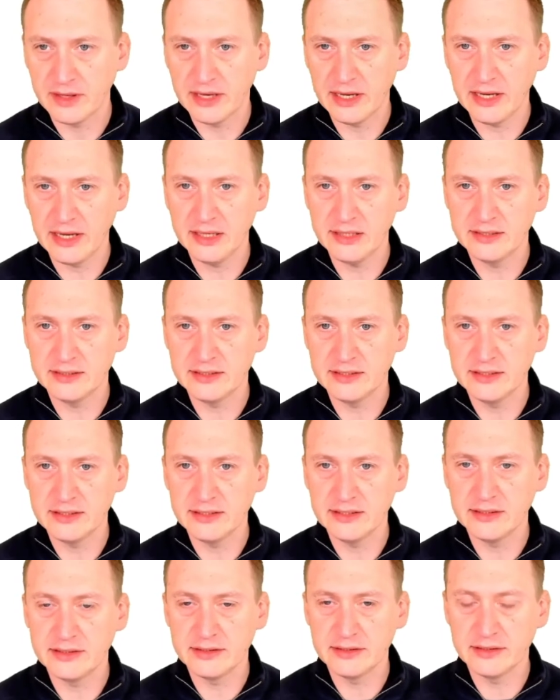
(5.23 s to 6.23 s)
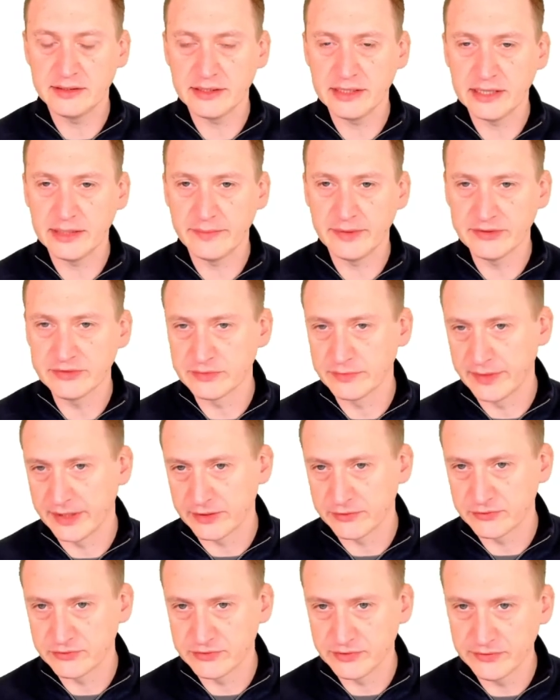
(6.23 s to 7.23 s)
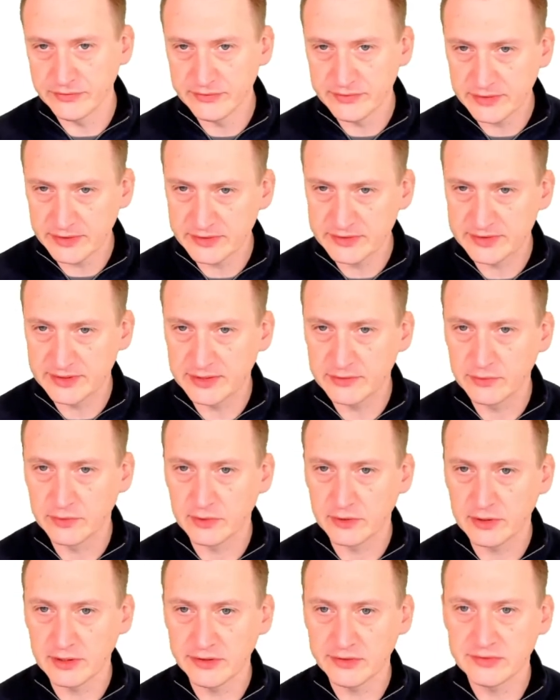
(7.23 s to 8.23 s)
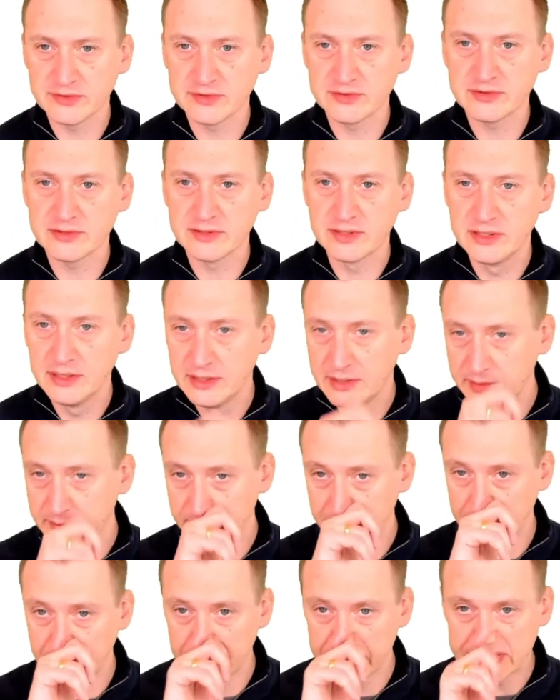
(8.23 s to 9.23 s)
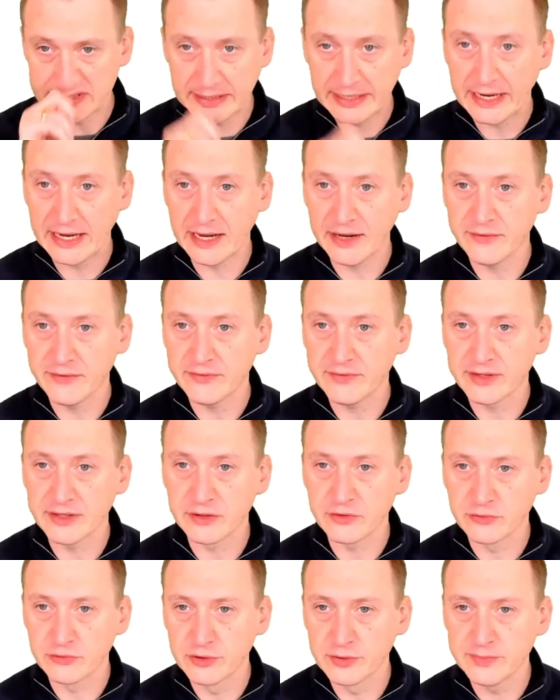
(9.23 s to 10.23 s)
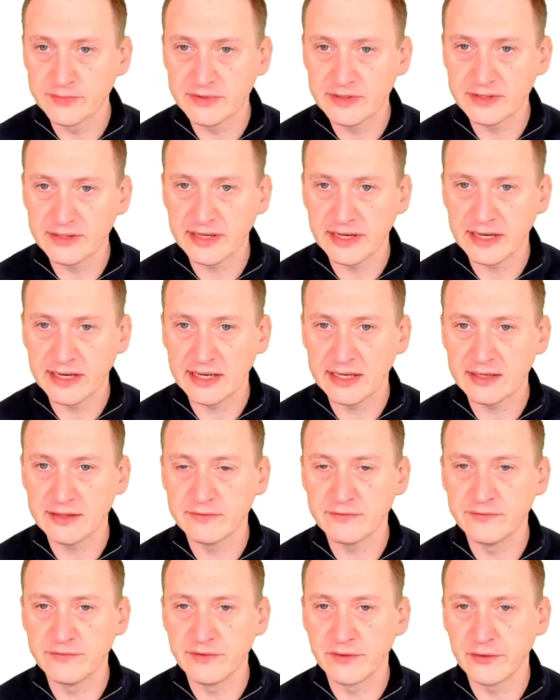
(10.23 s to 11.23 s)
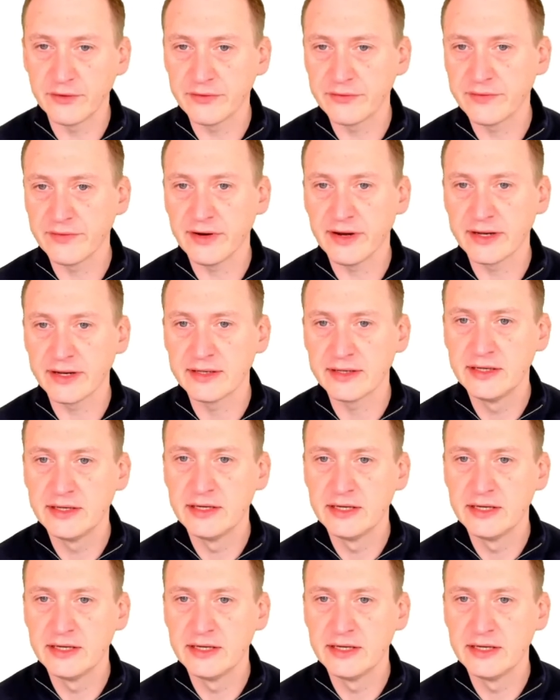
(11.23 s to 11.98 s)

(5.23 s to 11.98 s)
and the MS or Microsoft SQL clusters must have encrypted and verified